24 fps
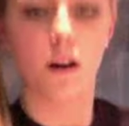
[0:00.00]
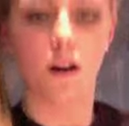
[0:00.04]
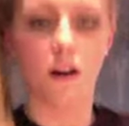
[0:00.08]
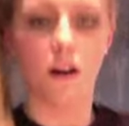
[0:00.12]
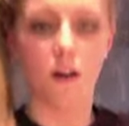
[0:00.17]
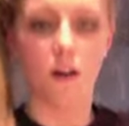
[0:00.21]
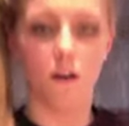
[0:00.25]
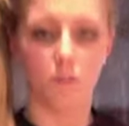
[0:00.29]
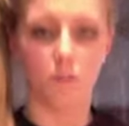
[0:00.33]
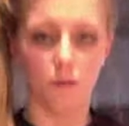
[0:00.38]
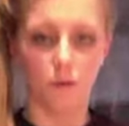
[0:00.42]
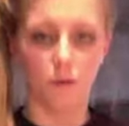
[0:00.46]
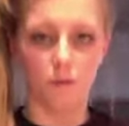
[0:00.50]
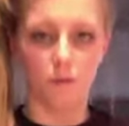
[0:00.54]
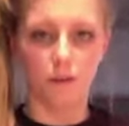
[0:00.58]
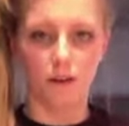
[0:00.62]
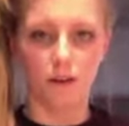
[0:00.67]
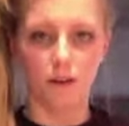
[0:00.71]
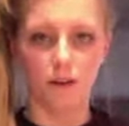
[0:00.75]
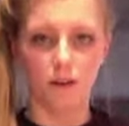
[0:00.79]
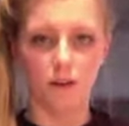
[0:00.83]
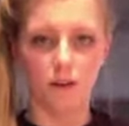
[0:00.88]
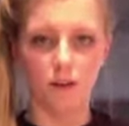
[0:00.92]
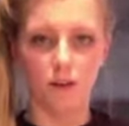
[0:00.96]
up a little bit.
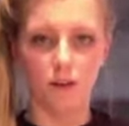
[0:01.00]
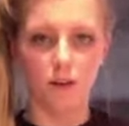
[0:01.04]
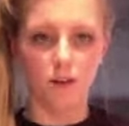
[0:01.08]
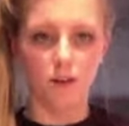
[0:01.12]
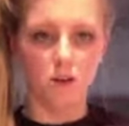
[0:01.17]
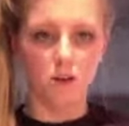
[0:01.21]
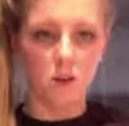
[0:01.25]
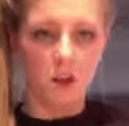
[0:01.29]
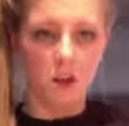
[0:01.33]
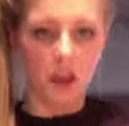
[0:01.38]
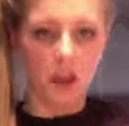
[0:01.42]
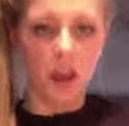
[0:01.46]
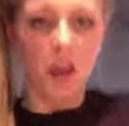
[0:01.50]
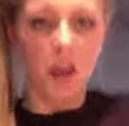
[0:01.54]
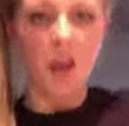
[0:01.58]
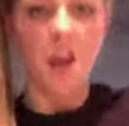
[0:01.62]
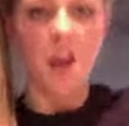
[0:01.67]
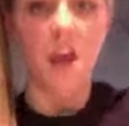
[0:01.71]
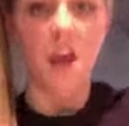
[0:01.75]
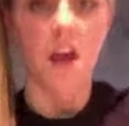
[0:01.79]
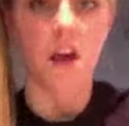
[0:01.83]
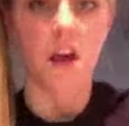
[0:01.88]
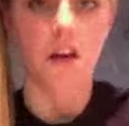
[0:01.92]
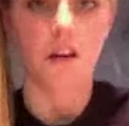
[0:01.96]

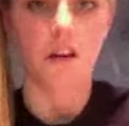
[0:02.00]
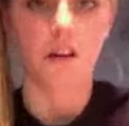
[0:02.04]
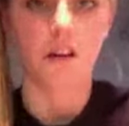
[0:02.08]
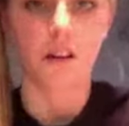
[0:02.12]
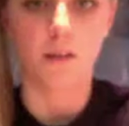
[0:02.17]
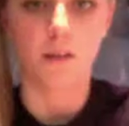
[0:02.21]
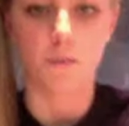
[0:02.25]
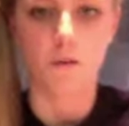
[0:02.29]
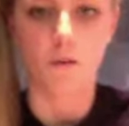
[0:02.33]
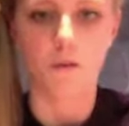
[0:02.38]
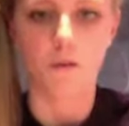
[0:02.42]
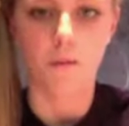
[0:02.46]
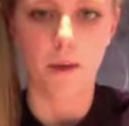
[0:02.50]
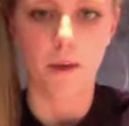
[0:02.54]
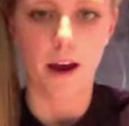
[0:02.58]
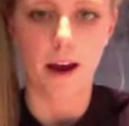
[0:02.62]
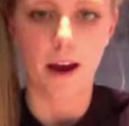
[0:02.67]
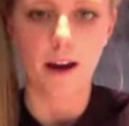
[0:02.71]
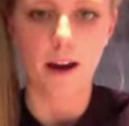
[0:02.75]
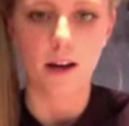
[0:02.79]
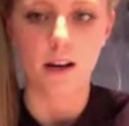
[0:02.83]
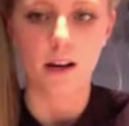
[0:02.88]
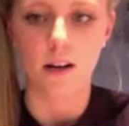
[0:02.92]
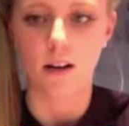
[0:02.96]
Yeah. Can I move it
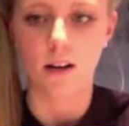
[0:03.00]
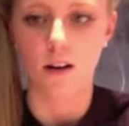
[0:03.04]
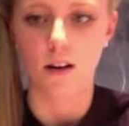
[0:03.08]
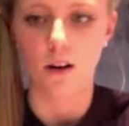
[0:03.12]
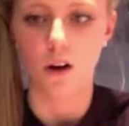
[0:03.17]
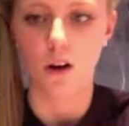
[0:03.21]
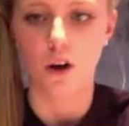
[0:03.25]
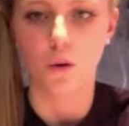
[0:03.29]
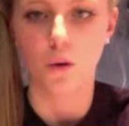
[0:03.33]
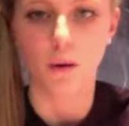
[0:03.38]
back? Oh,